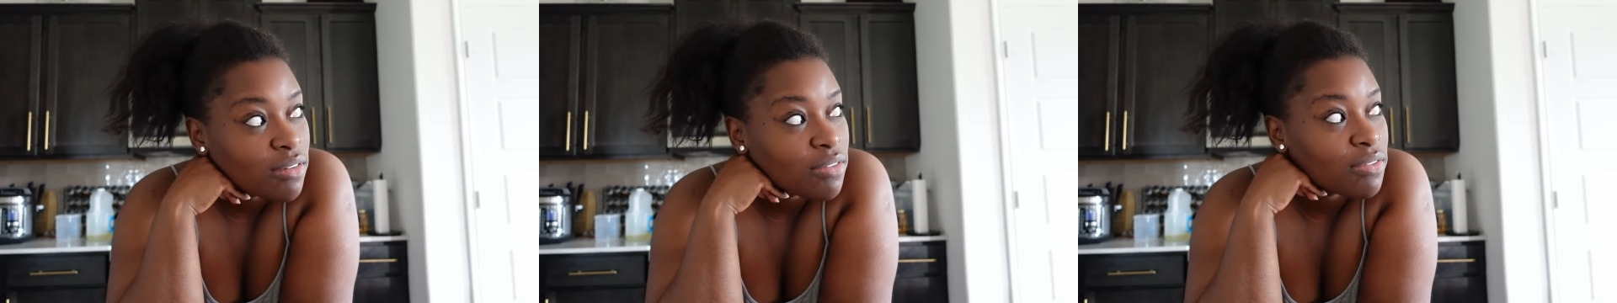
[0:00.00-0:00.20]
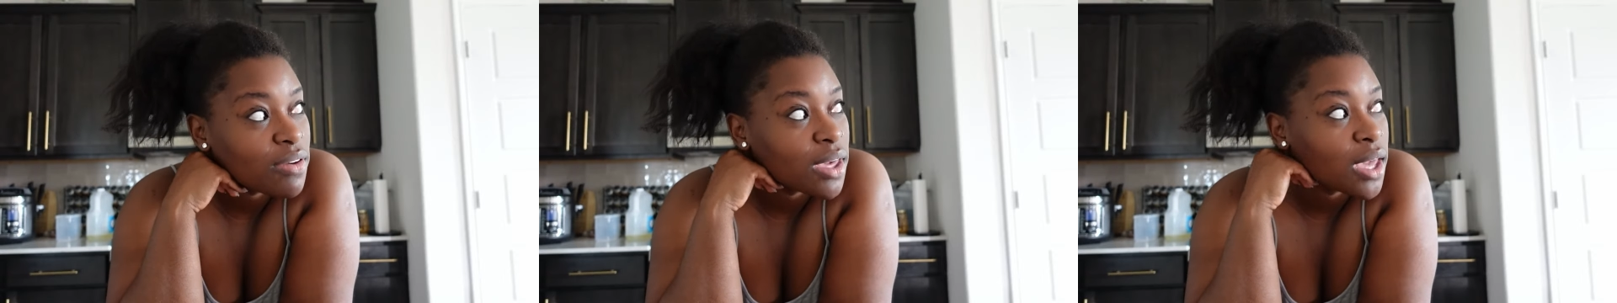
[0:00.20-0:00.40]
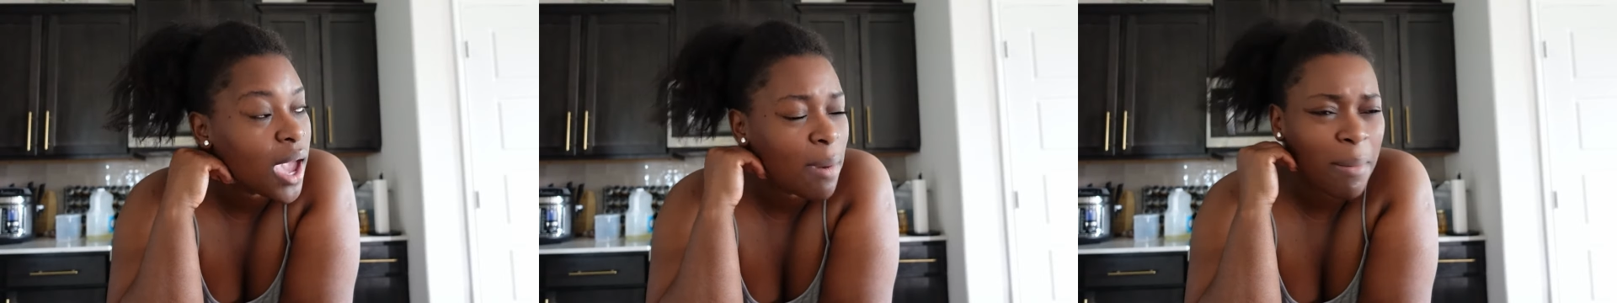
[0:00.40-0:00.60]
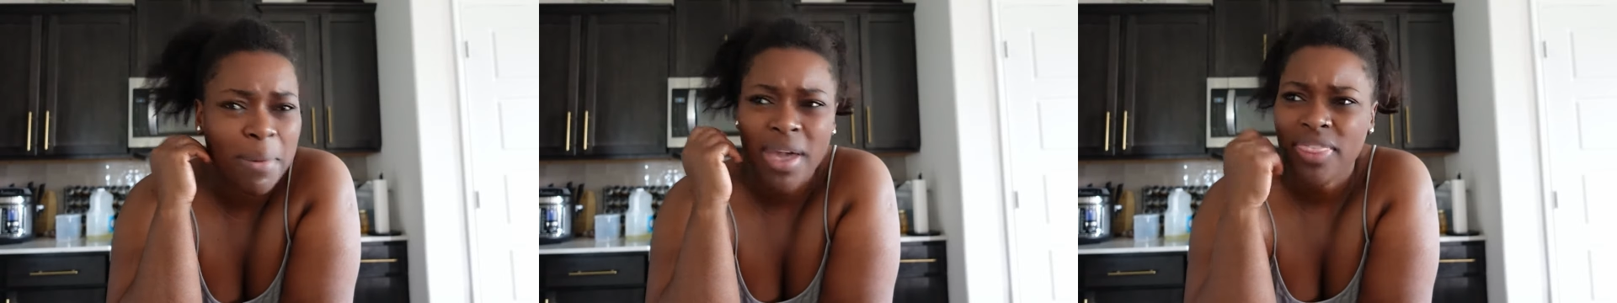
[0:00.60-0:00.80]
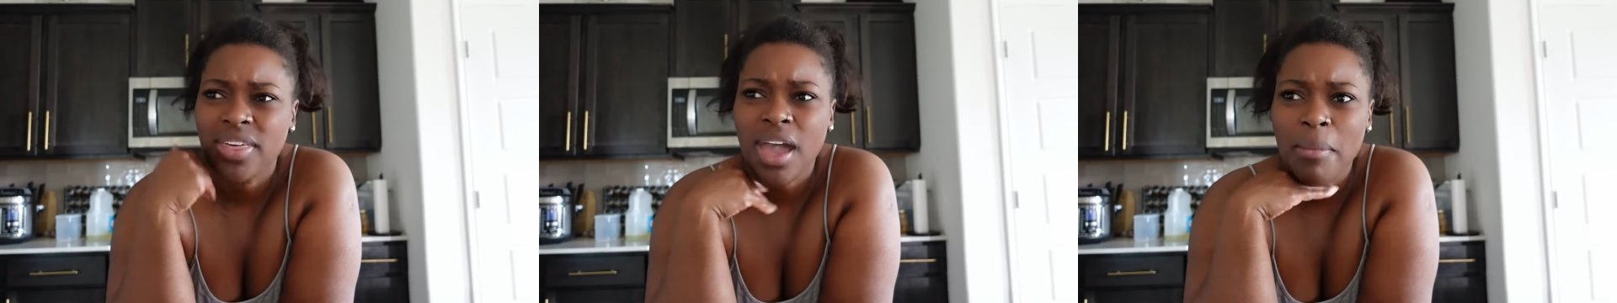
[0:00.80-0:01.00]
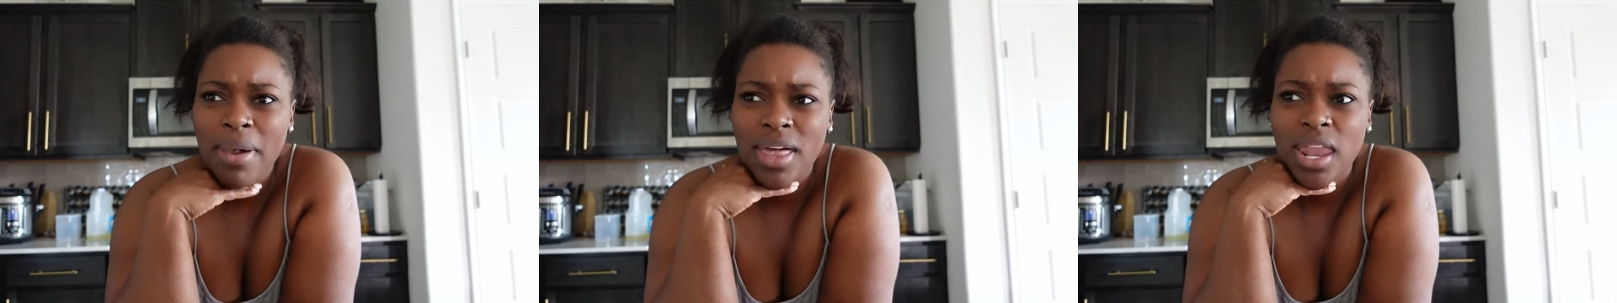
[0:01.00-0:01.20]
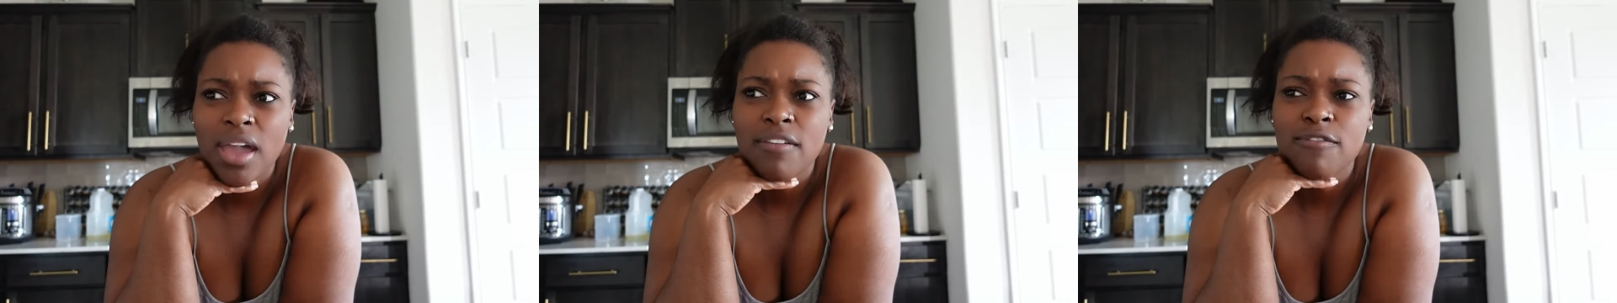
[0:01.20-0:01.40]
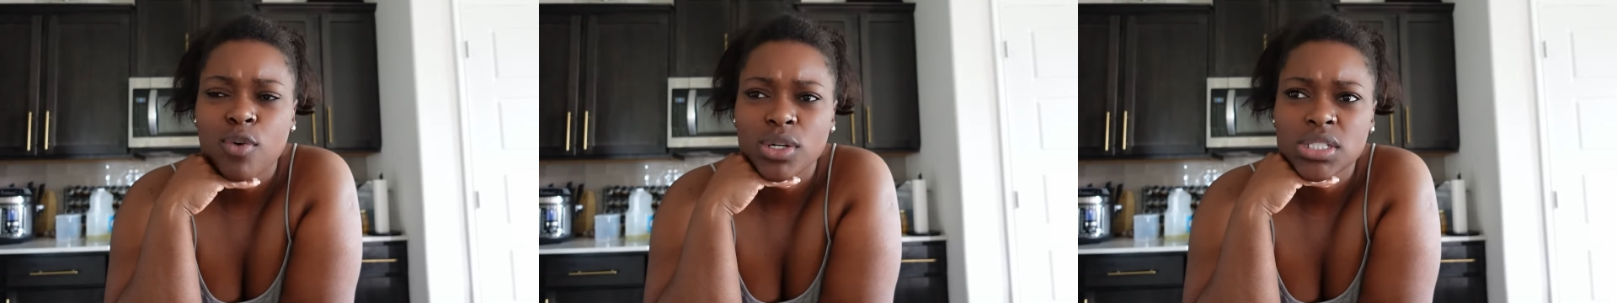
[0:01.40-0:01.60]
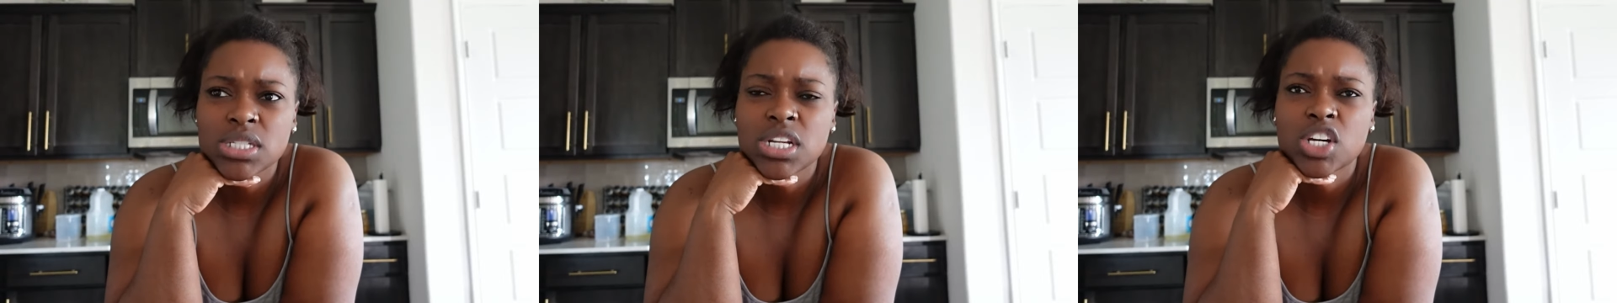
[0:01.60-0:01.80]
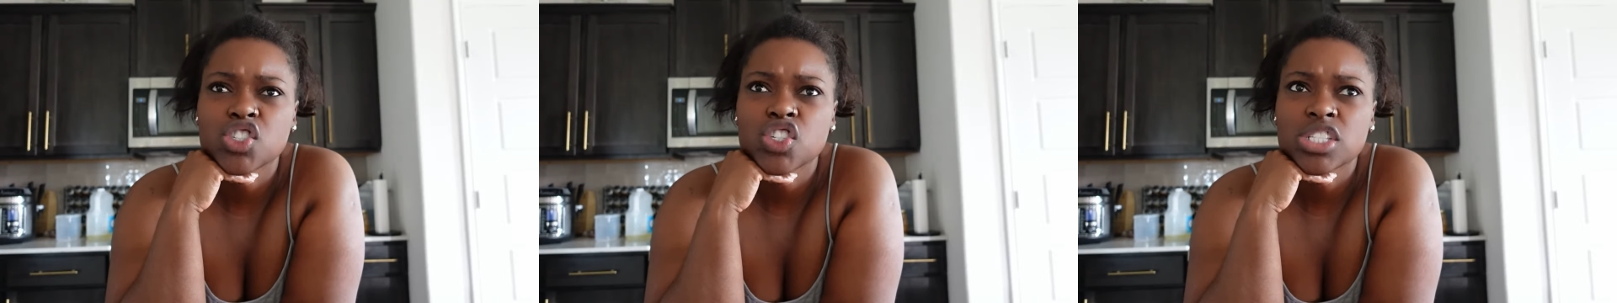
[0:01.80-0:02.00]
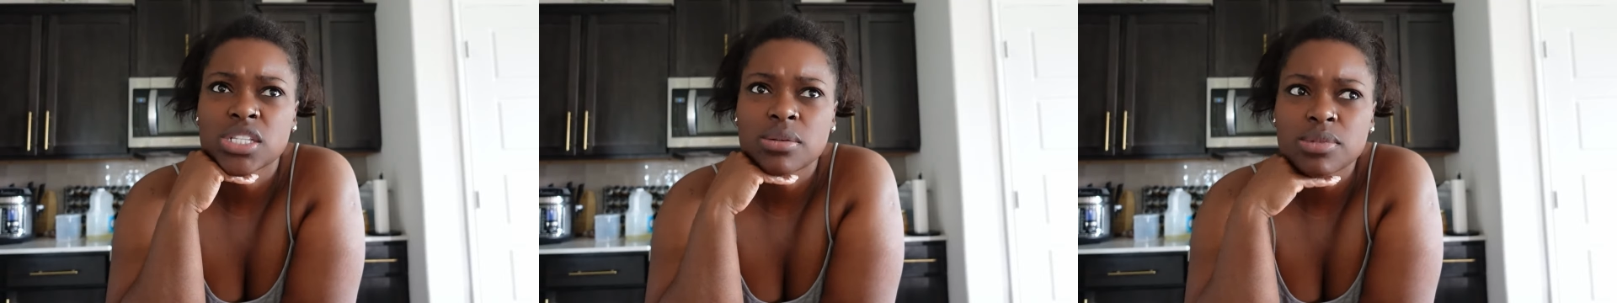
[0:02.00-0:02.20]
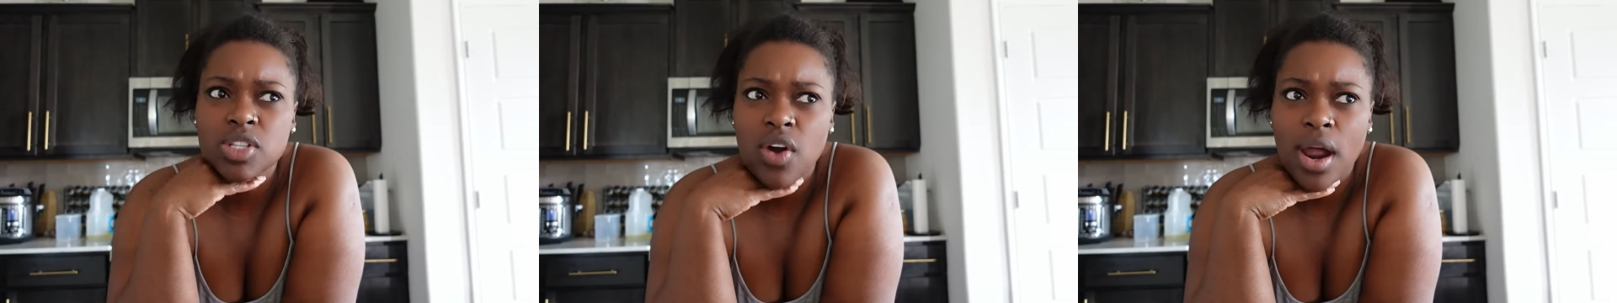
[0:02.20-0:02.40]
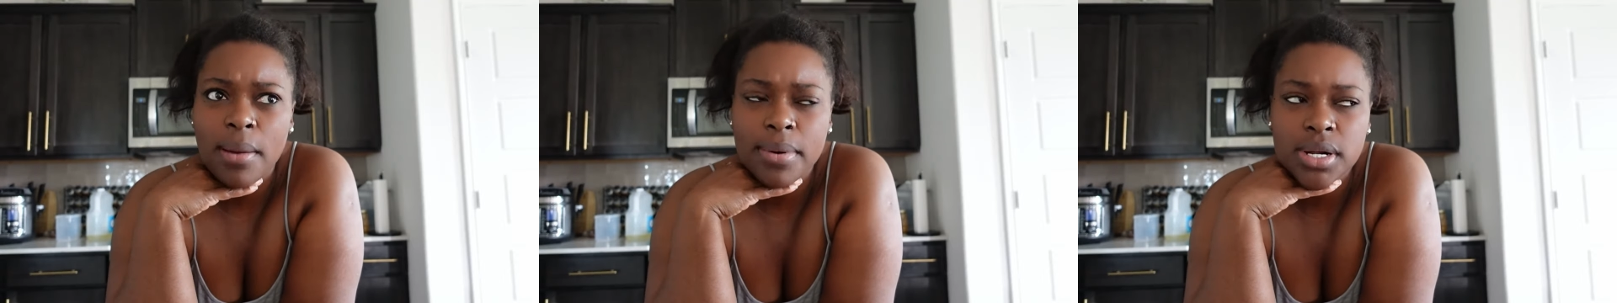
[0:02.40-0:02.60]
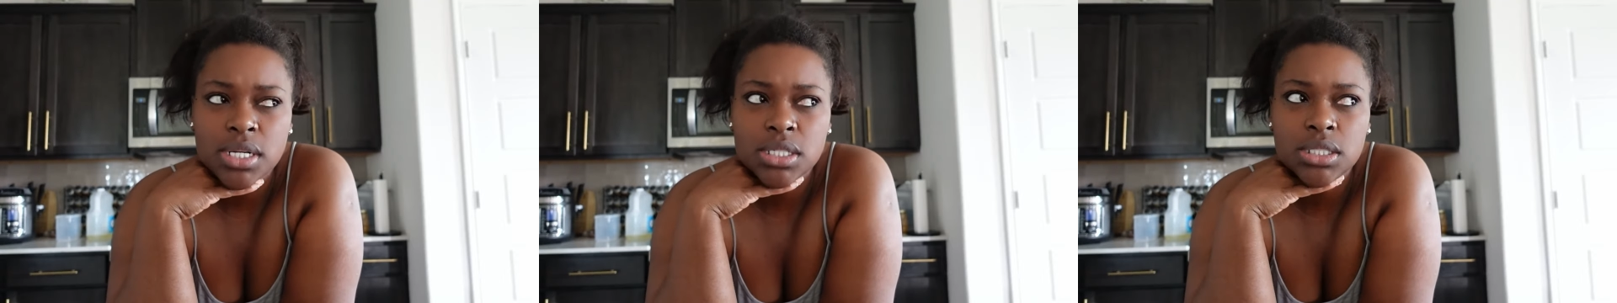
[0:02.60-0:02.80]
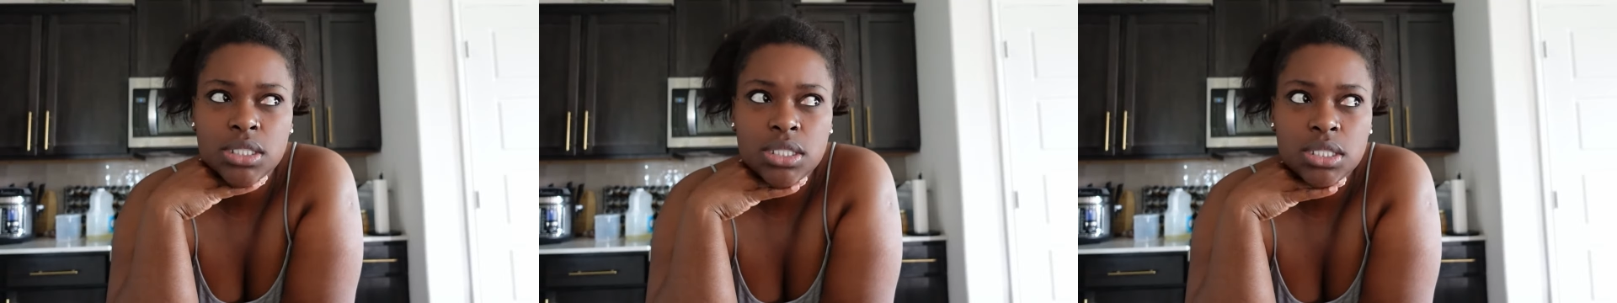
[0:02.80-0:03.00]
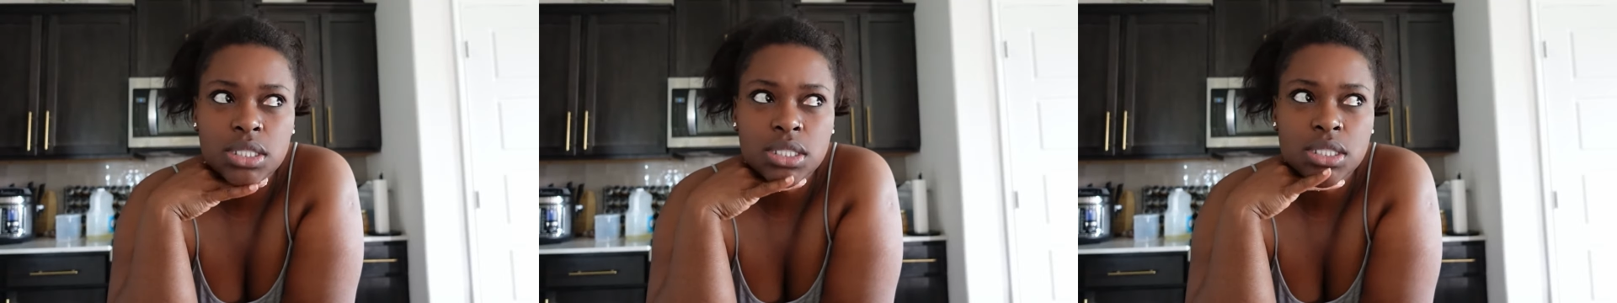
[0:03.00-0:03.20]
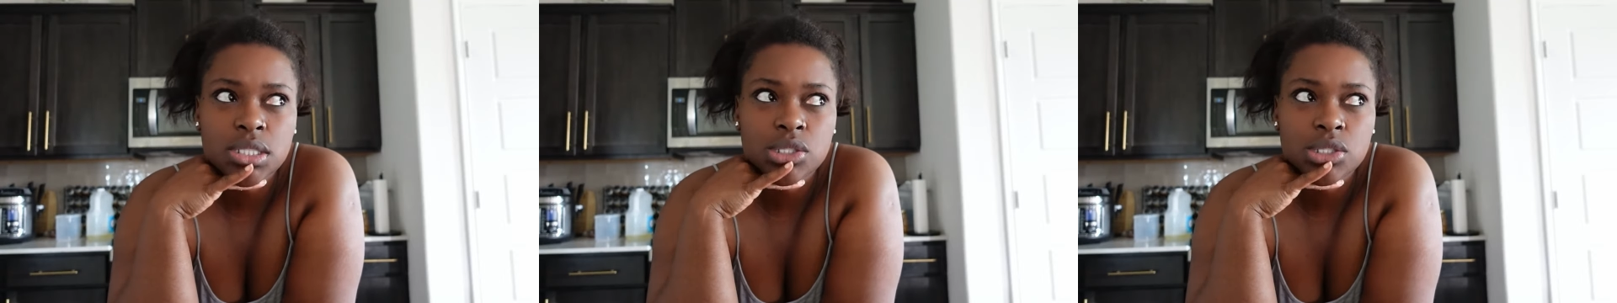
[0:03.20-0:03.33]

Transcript: See, I, I think I'm at like 1,400 subscribers.